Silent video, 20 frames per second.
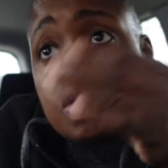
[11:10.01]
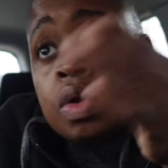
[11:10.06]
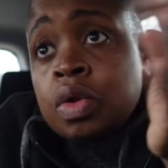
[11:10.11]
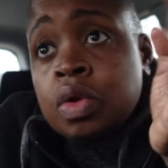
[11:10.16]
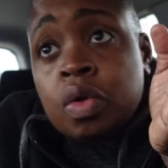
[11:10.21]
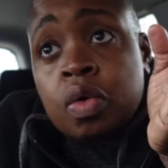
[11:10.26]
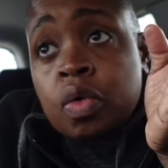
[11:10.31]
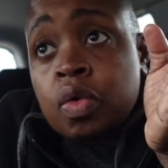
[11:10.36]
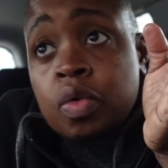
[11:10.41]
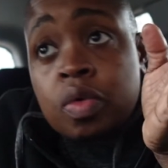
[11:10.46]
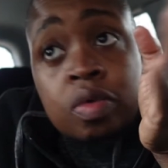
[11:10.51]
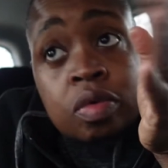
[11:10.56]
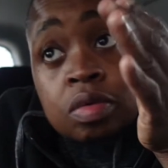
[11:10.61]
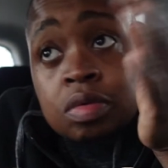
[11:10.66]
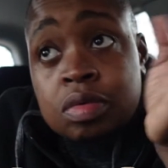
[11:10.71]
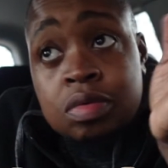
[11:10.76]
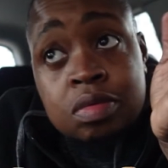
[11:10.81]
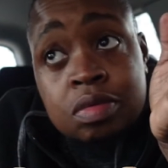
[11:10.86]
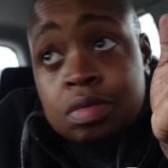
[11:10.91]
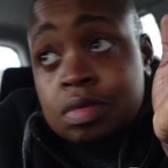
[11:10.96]
you know,
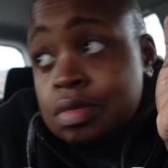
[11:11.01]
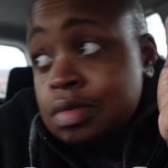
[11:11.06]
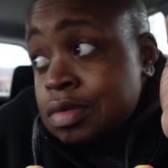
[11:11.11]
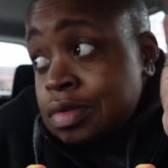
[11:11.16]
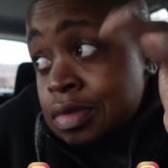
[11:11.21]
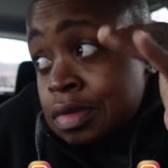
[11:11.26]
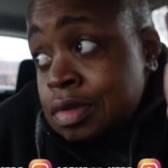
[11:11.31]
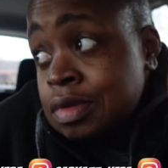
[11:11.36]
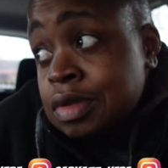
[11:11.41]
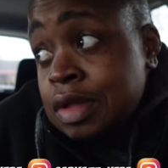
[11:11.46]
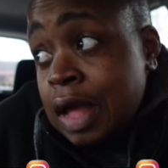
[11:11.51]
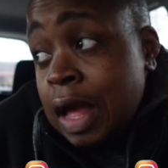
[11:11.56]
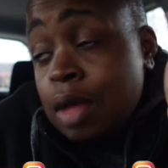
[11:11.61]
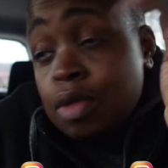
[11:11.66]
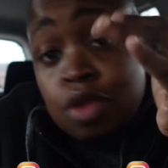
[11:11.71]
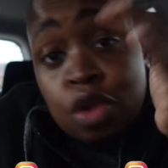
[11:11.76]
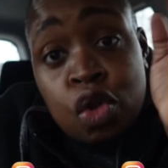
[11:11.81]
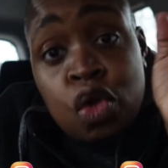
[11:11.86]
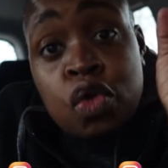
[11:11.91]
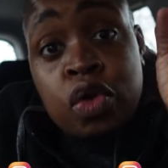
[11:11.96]
I
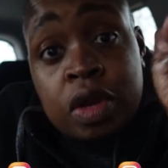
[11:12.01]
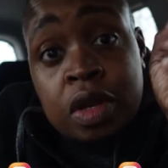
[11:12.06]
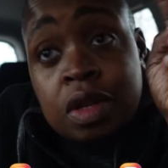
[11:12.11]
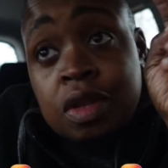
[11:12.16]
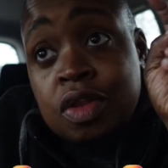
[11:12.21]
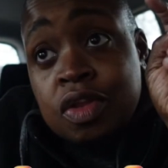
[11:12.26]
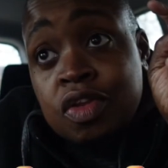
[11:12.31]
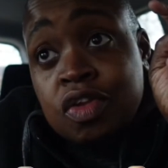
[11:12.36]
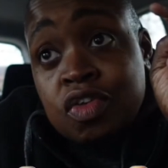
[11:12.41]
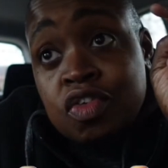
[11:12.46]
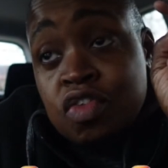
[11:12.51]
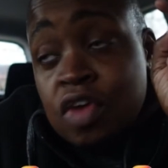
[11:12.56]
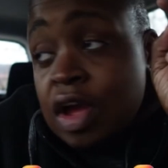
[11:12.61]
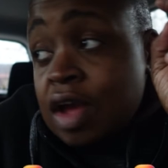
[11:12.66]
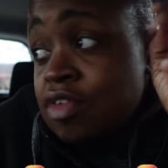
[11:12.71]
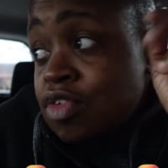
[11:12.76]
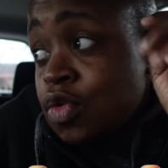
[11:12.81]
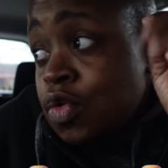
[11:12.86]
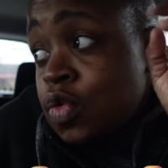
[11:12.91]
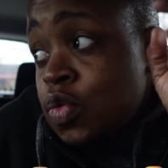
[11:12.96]
was learning to
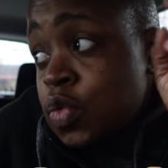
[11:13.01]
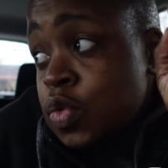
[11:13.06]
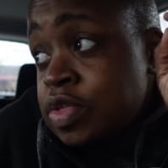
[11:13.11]
drive, so it